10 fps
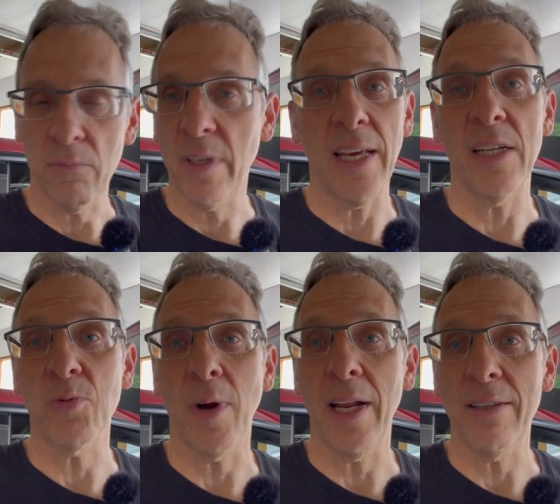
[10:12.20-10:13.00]
get us
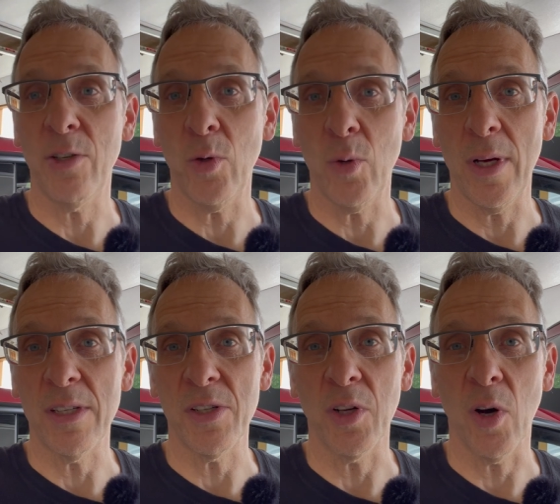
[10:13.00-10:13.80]
ready to
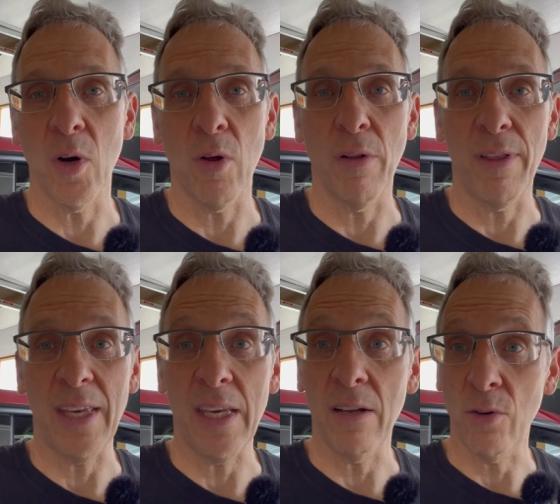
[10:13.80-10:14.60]
install
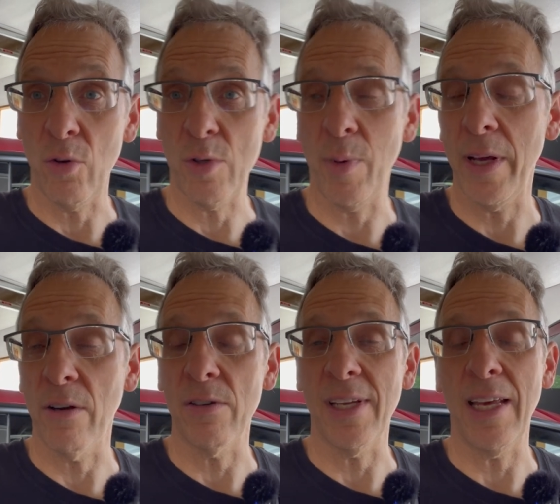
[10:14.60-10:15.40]
the new
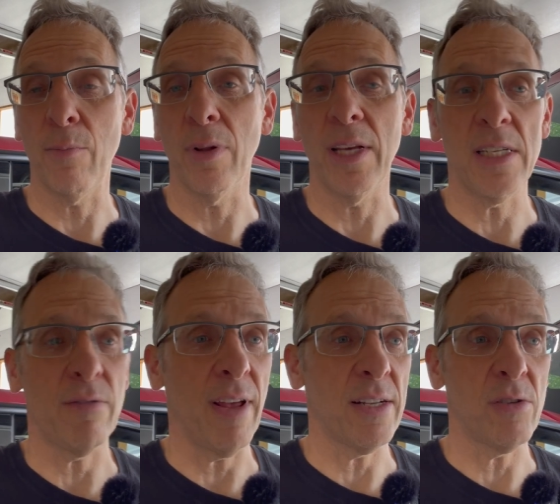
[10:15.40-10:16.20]
speakers in place
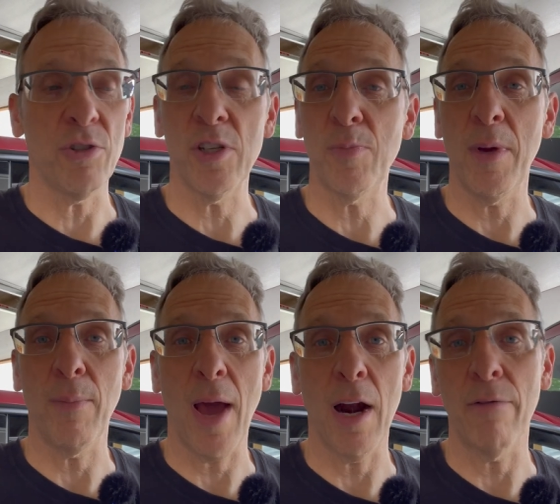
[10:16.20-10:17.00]
of that. So just be a
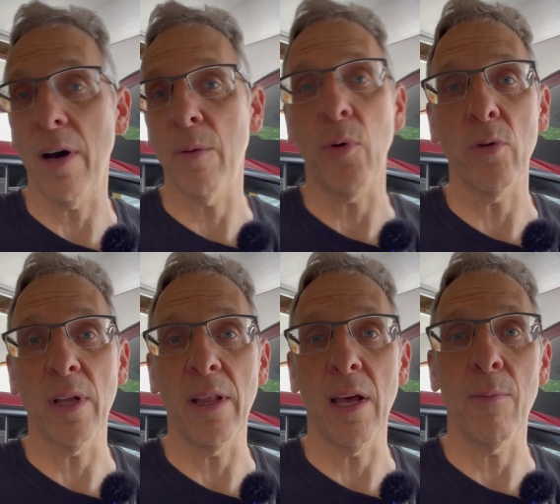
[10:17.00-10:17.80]
matter of
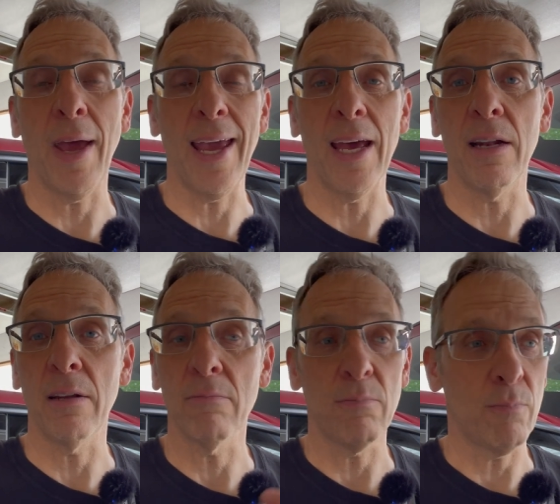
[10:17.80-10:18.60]
unbolting them and
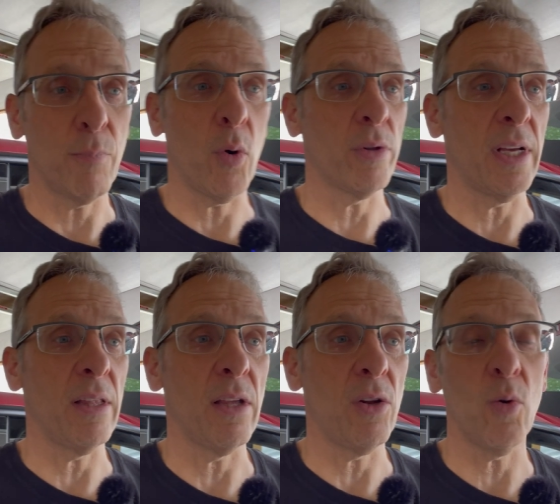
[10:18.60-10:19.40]

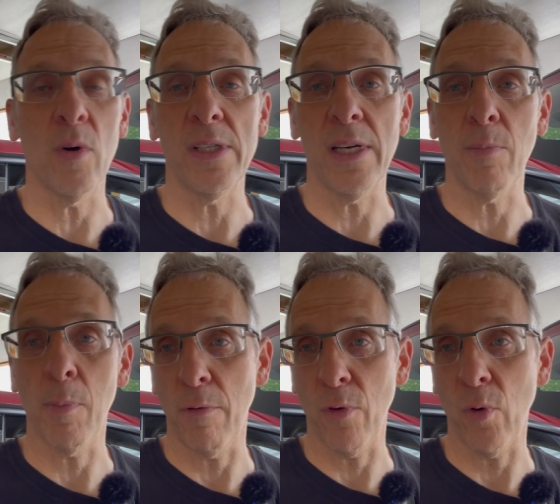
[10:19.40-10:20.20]
bolting the new ones in. But
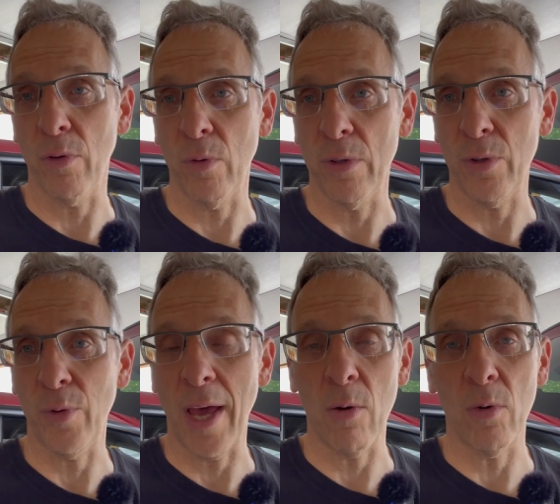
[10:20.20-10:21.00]
before we'll do
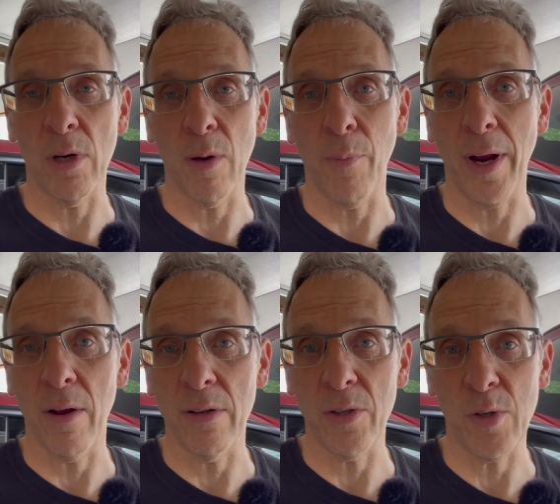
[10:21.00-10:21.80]
that, we'll
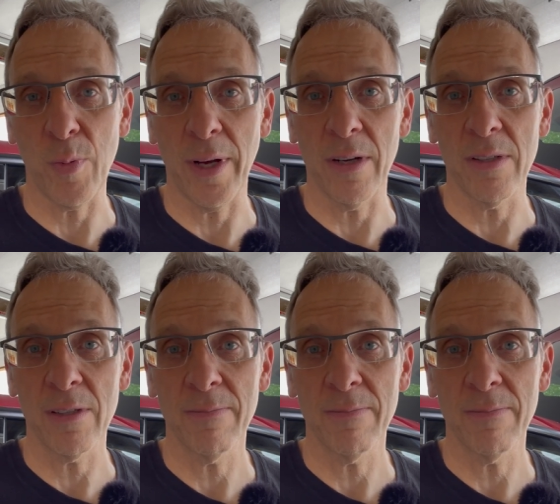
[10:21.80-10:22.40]
compare the two speakers.